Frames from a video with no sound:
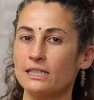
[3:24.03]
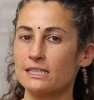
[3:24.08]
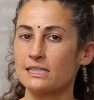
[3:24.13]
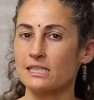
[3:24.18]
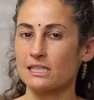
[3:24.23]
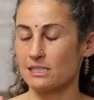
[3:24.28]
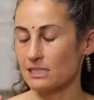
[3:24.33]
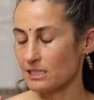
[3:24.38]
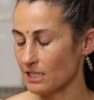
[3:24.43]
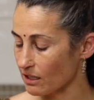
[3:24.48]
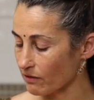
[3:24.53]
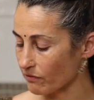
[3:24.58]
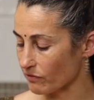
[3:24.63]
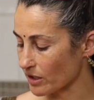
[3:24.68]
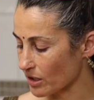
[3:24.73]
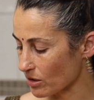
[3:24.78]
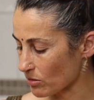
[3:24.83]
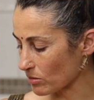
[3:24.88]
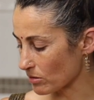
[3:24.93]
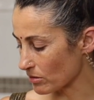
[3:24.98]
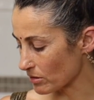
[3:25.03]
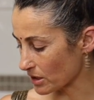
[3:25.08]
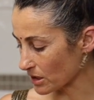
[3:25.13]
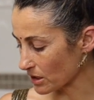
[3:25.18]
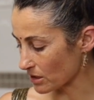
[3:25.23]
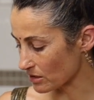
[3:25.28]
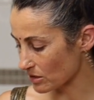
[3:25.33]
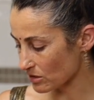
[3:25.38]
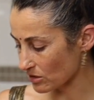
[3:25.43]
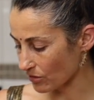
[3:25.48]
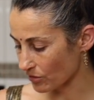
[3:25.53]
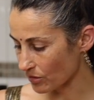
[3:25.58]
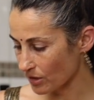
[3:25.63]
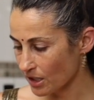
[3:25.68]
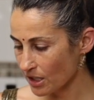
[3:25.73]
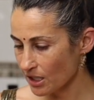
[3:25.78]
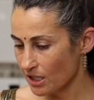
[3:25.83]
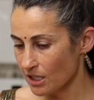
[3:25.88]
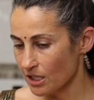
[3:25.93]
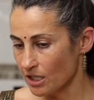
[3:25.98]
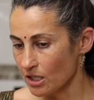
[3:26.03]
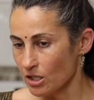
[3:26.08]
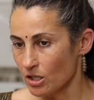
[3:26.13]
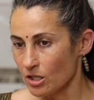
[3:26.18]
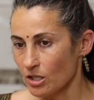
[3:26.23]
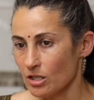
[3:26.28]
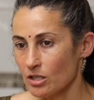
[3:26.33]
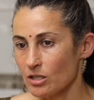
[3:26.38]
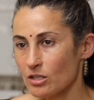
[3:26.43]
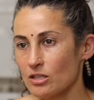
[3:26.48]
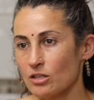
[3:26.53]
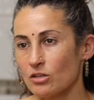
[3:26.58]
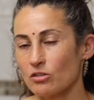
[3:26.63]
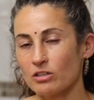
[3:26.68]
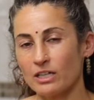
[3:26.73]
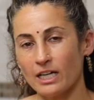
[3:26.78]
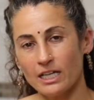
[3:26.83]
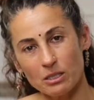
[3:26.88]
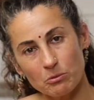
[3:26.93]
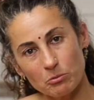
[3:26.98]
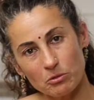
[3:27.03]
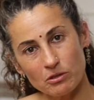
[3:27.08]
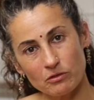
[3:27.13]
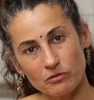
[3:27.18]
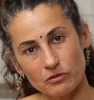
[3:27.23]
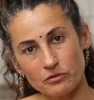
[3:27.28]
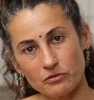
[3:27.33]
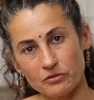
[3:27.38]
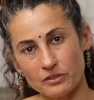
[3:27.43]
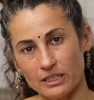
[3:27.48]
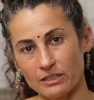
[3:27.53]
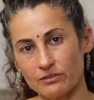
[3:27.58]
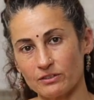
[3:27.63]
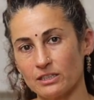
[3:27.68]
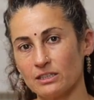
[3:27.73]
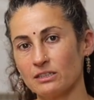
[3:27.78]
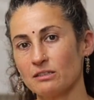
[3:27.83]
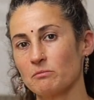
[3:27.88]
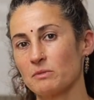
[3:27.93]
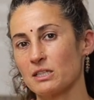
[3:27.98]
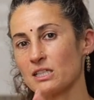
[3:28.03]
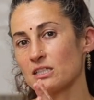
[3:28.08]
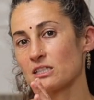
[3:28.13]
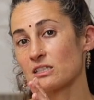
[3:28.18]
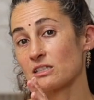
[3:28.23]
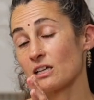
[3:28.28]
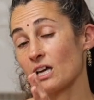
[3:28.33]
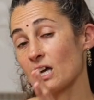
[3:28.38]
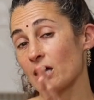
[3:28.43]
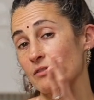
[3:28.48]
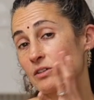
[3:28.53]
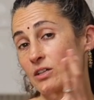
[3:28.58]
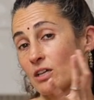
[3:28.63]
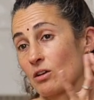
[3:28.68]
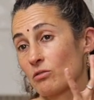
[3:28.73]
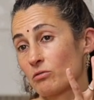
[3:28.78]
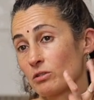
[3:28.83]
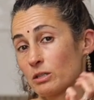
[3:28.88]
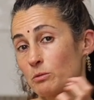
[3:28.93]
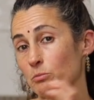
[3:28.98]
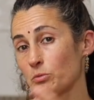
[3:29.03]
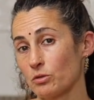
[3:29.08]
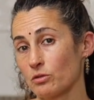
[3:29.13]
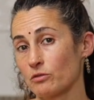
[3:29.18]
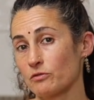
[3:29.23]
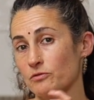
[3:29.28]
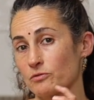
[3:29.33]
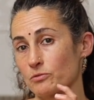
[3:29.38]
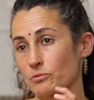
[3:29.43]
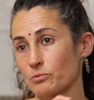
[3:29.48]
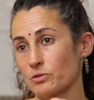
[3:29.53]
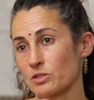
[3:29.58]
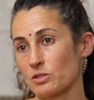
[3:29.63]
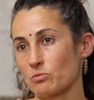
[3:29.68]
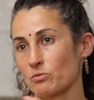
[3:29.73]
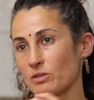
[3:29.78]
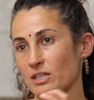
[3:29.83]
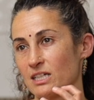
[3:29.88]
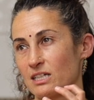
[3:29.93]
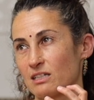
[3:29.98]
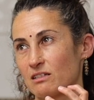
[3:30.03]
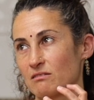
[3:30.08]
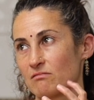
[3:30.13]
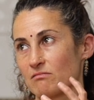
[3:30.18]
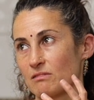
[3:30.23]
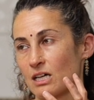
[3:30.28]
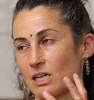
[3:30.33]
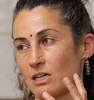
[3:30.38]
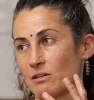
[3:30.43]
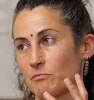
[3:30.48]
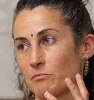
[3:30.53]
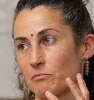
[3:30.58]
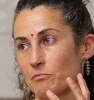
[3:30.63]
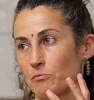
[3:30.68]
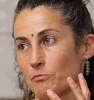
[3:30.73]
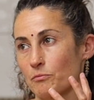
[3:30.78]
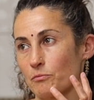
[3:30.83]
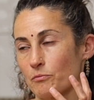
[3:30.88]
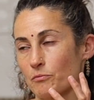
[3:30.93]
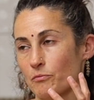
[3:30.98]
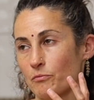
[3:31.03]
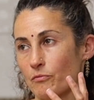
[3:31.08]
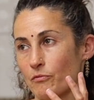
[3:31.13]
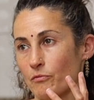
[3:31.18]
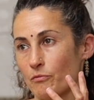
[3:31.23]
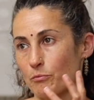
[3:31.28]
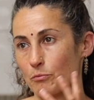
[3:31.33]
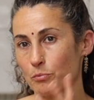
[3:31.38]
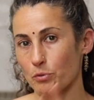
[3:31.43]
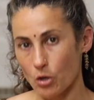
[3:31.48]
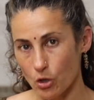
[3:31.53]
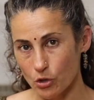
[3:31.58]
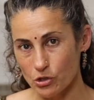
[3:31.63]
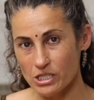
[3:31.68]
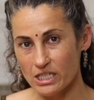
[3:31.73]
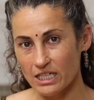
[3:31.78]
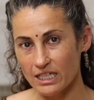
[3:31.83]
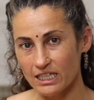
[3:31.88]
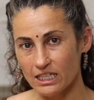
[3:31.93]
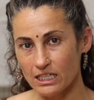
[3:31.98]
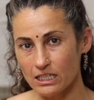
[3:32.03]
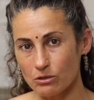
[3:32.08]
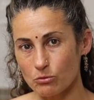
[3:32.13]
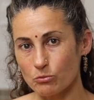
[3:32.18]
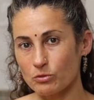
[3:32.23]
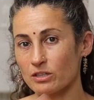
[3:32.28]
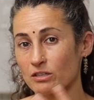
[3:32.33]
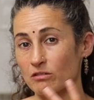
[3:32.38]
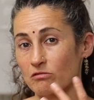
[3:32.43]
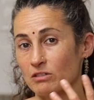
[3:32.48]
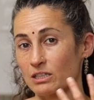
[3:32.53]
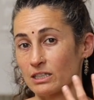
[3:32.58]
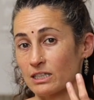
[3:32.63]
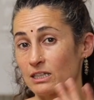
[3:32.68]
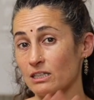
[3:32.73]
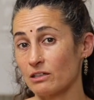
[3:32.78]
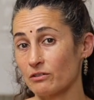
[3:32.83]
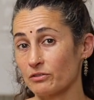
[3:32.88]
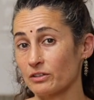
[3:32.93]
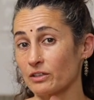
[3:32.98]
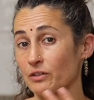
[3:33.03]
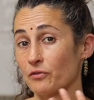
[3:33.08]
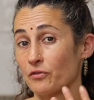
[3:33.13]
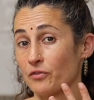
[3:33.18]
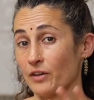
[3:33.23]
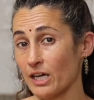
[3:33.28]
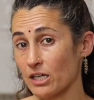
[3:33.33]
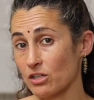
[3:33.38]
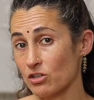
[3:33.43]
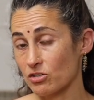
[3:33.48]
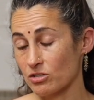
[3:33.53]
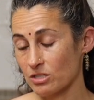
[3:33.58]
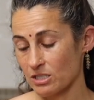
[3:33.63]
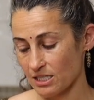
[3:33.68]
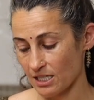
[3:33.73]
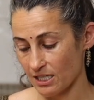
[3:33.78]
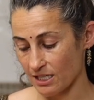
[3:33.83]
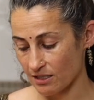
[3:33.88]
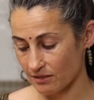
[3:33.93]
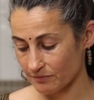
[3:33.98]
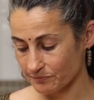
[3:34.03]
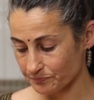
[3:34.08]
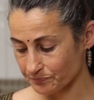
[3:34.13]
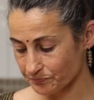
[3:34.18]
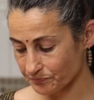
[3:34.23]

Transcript: It doesn't have that quality. So creating beautiful flavour means having a really beautiful sweet protein with a really lovely fat content.